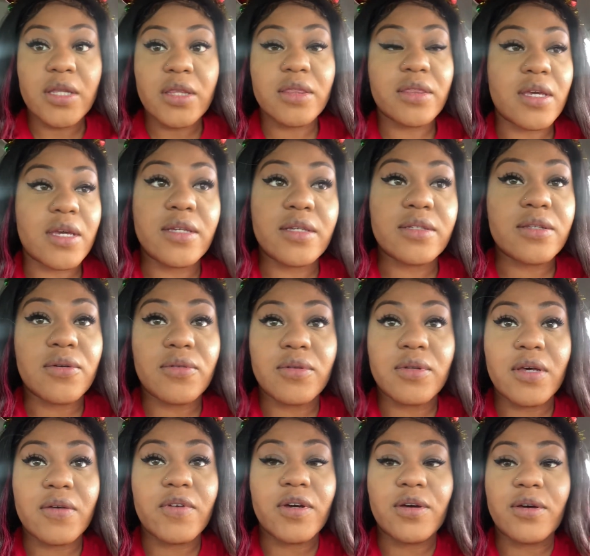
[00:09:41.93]
things don't
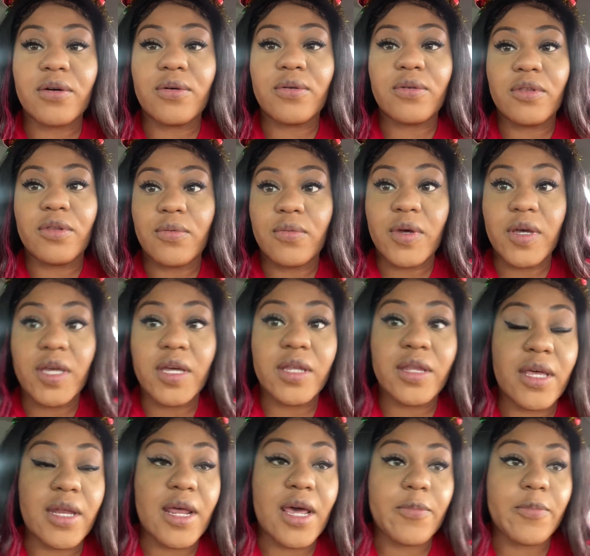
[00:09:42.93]
never go the way
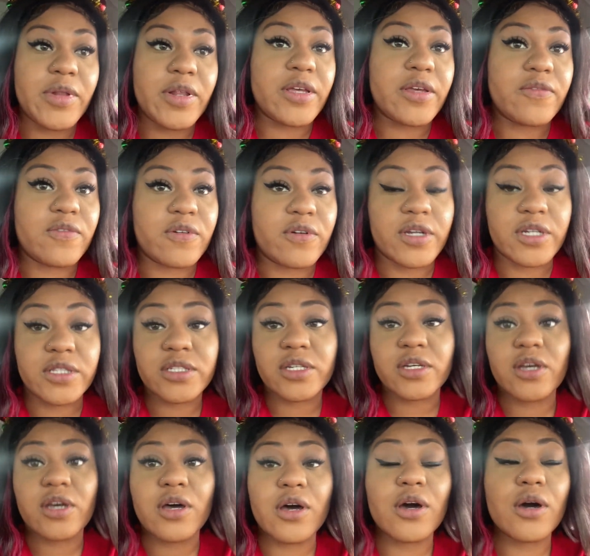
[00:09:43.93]
that i plan for it to
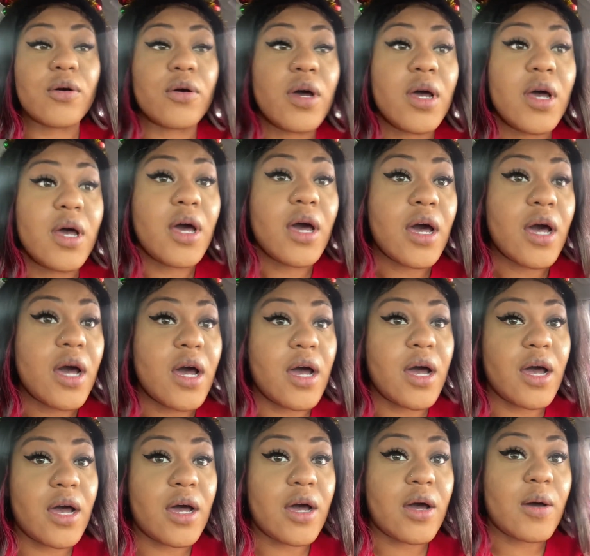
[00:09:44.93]
go
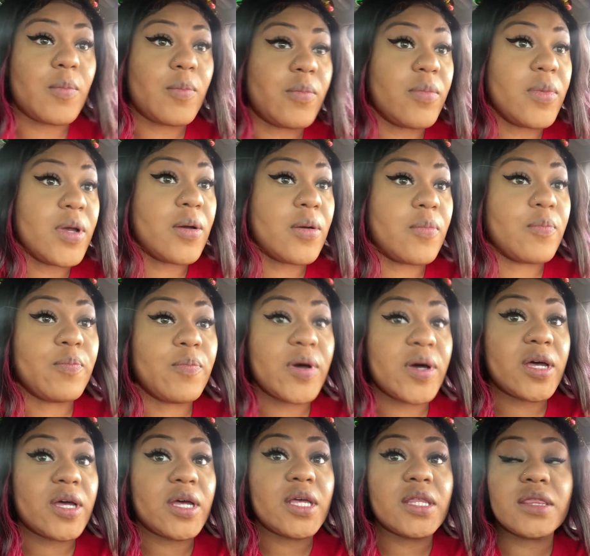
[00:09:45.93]
um
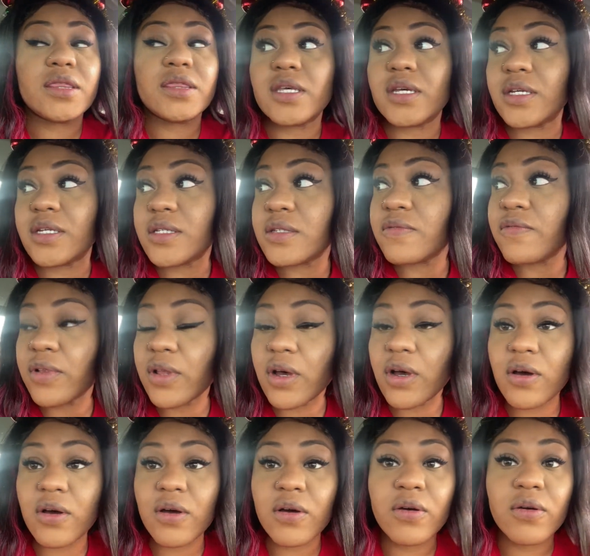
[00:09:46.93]
but this
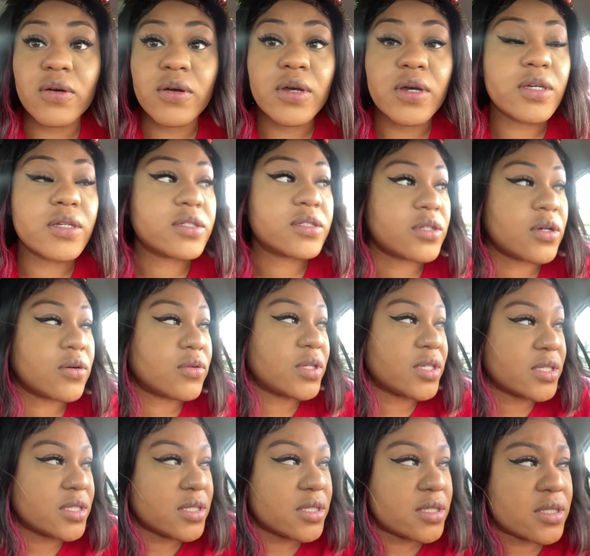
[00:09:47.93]
vlog so
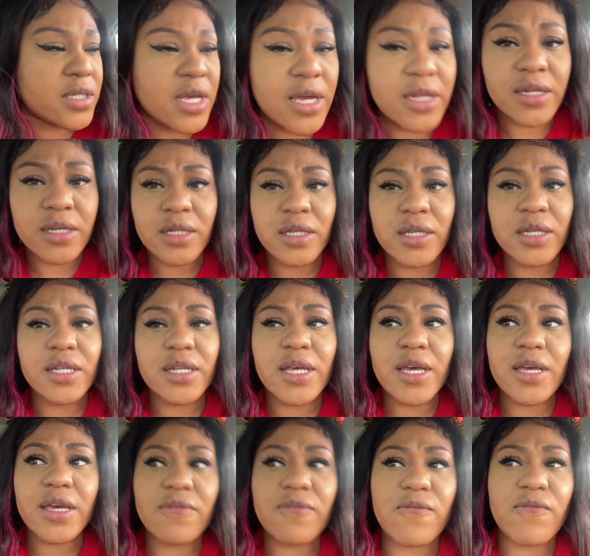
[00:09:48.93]
this is technically
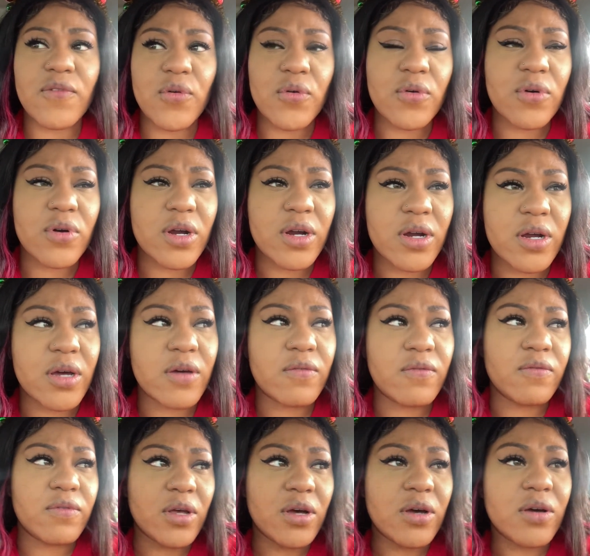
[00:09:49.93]
day four of
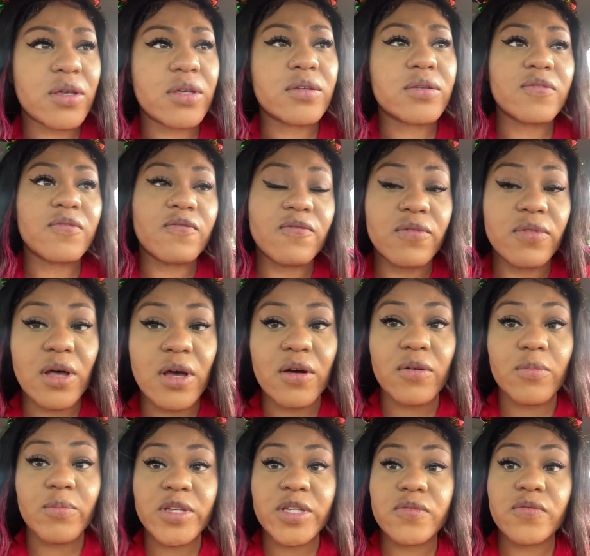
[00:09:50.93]
vlog
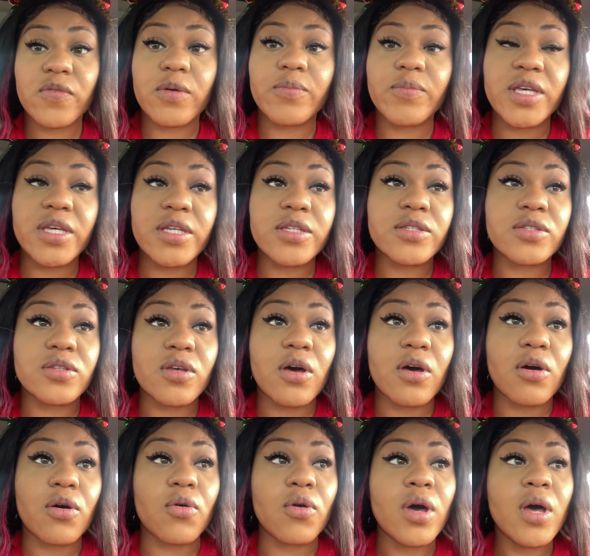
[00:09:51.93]
vlogmas for me
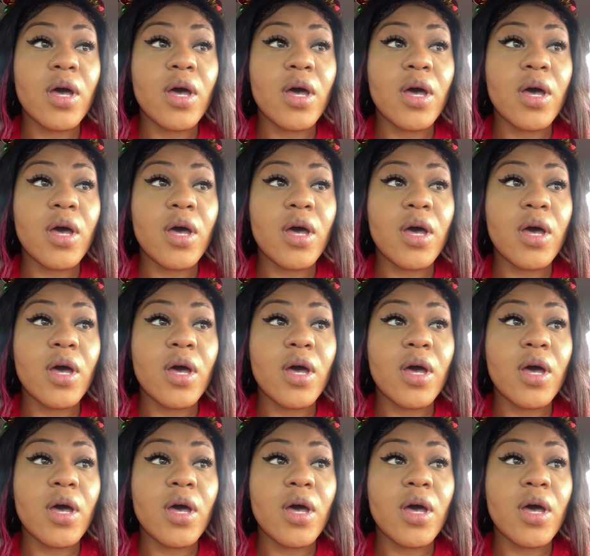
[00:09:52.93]
so